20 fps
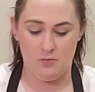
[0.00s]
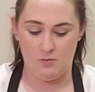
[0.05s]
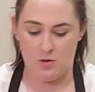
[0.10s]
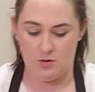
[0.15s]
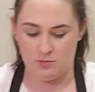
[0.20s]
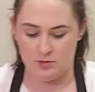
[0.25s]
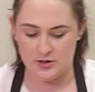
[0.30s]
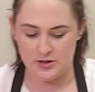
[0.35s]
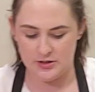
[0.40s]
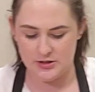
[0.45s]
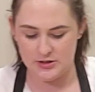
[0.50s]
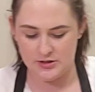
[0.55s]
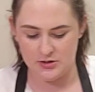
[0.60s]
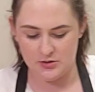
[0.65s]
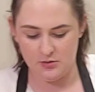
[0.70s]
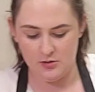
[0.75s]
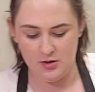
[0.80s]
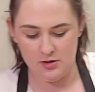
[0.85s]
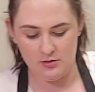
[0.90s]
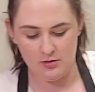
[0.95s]
and what we're gonna
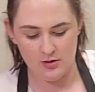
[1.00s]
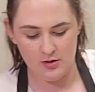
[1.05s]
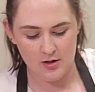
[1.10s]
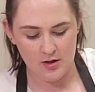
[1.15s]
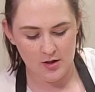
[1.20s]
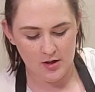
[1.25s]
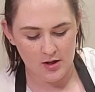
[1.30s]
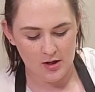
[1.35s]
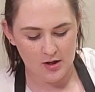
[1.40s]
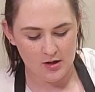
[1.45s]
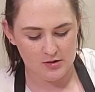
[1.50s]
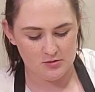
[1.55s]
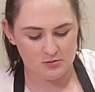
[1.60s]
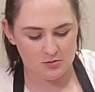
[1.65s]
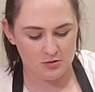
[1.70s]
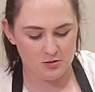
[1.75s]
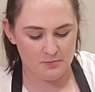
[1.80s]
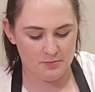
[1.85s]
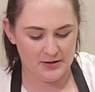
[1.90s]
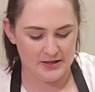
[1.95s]
do is we're
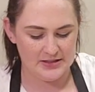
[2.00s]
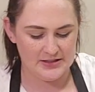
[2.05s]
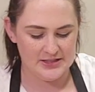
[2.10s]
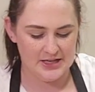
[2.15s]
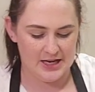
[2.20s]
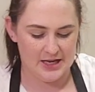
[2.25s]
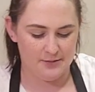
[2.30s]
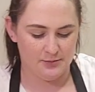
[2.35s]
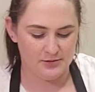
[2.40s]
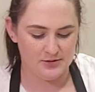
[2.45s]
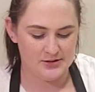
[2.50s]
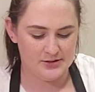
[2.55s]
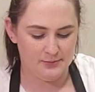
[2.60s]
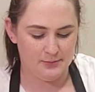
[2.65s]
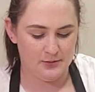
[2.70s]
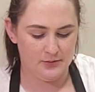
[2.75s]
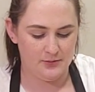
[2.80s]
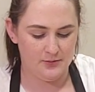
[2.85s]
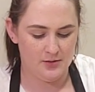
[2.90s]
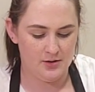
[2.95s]
gonna put a
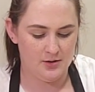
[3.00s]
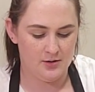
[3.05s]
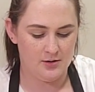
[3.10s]
tablespoon